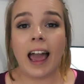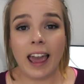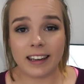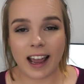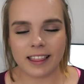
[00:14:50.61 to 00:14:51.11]

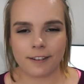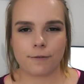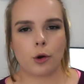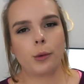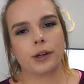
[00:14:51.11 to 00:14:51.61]
And I look
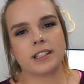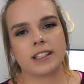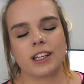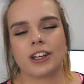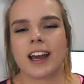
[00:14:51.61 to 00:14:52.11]
forward to
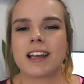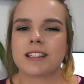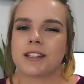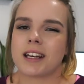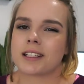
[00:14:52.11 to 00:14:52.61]
seeing you guys
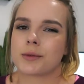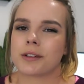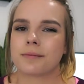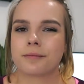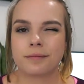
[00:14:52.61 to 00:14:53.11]
in the next
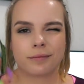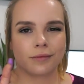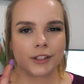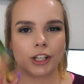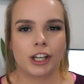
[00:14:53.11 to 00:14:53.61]
one.
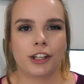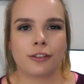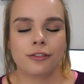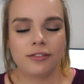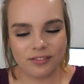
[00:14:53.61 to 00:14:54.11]
Toodaloo!